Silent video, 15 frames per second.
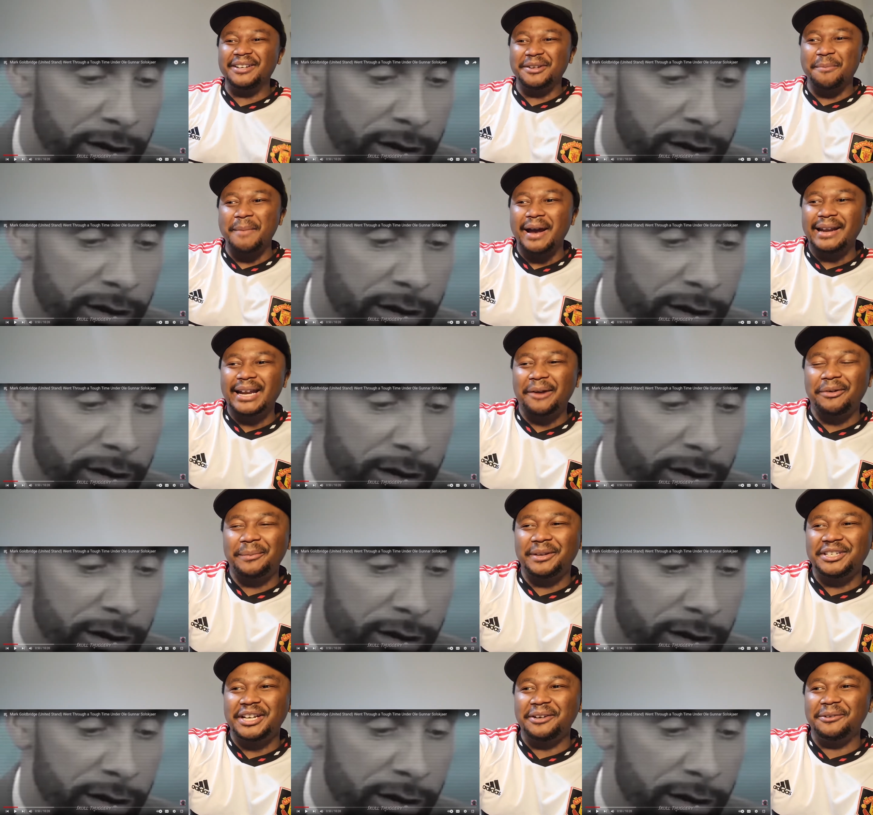Speaker 1: that was the Man Like
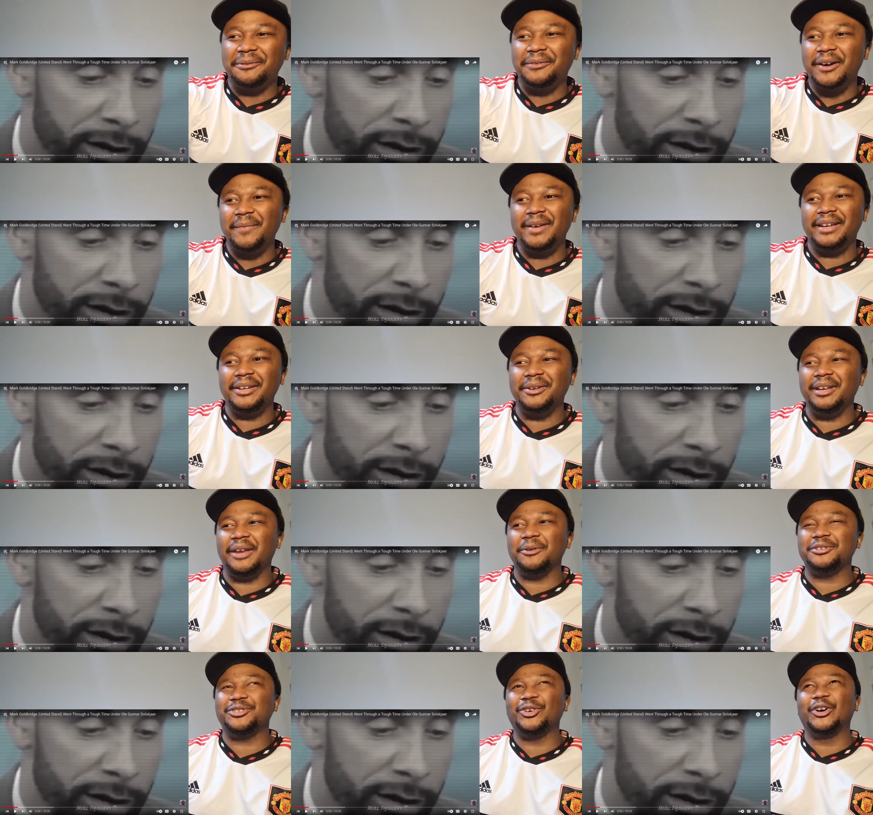Robbie channel, fam.
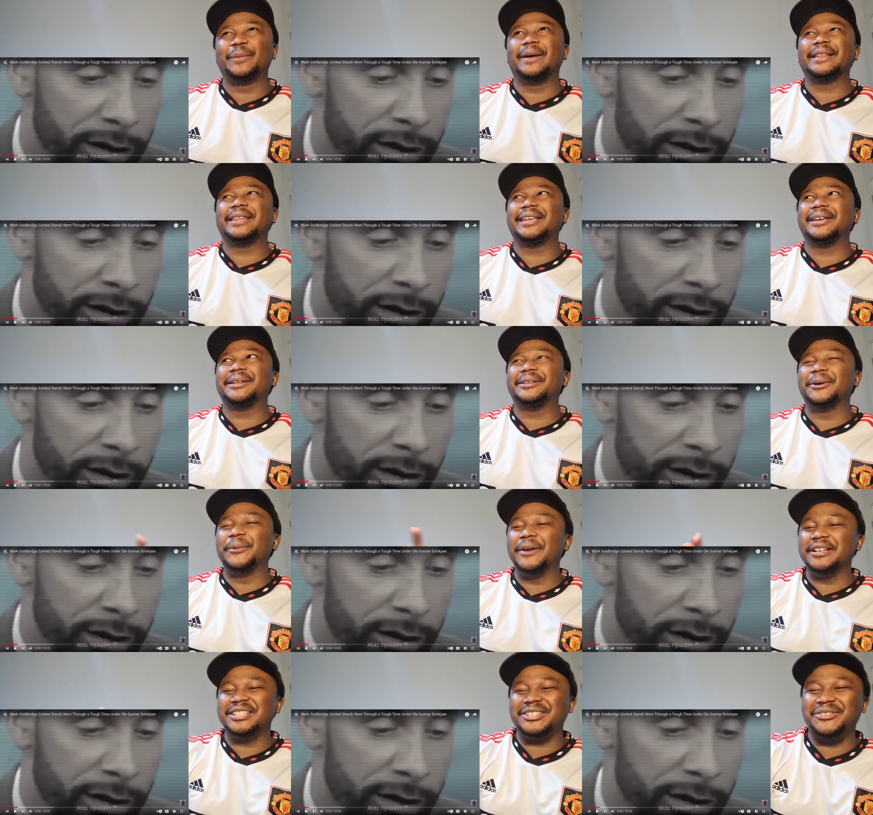Anyway, he was talking about the,
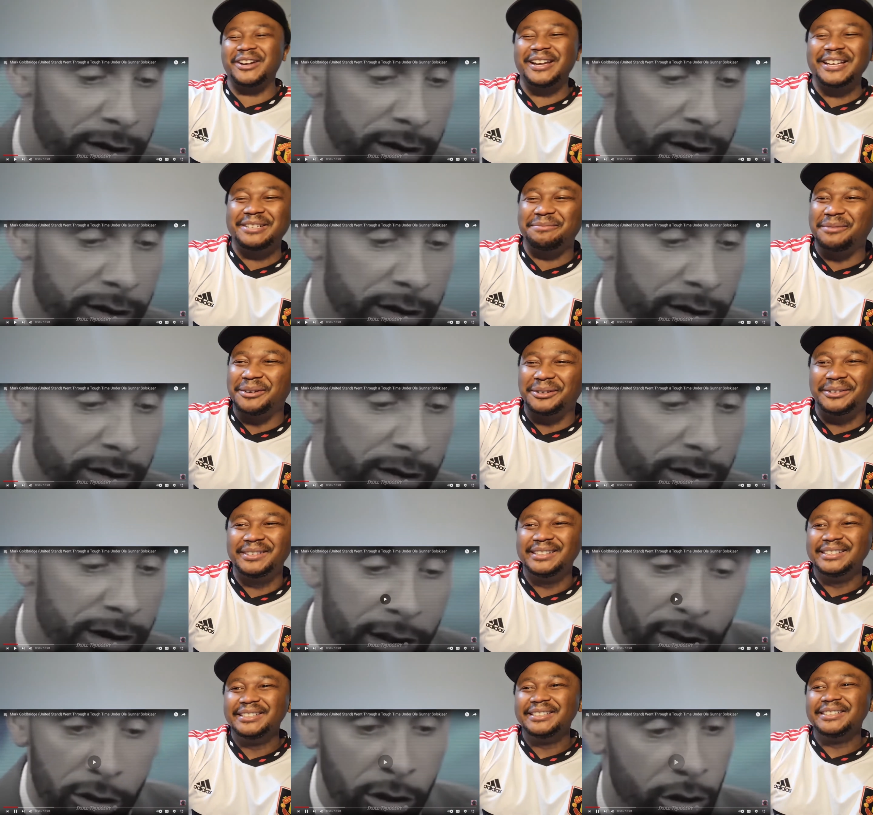the worst traitors,
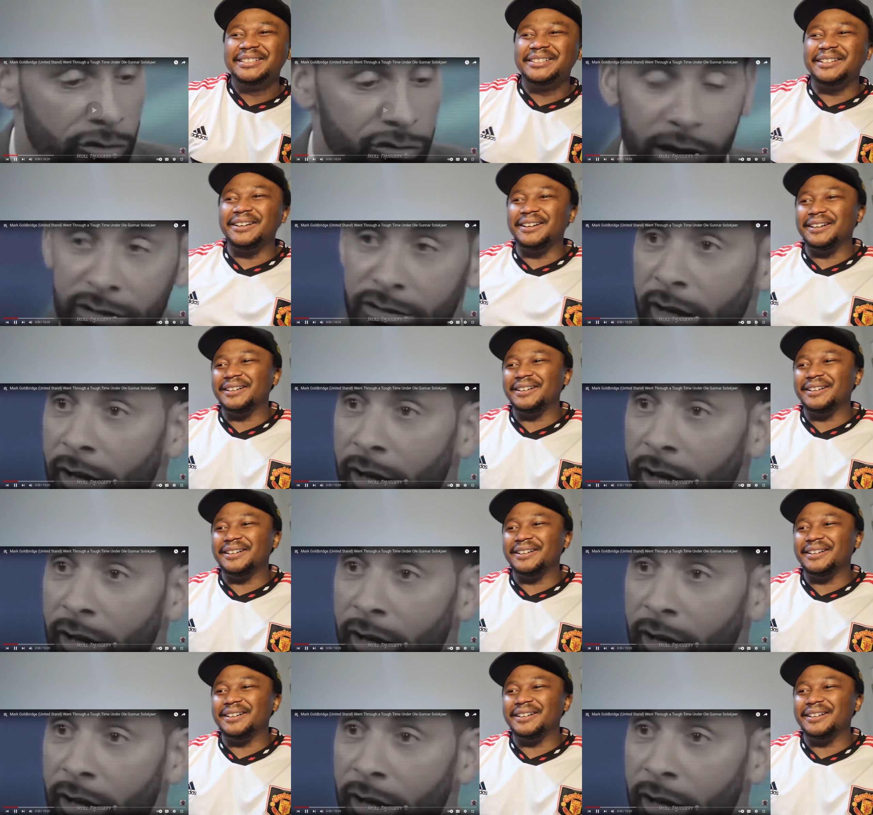bro. Contract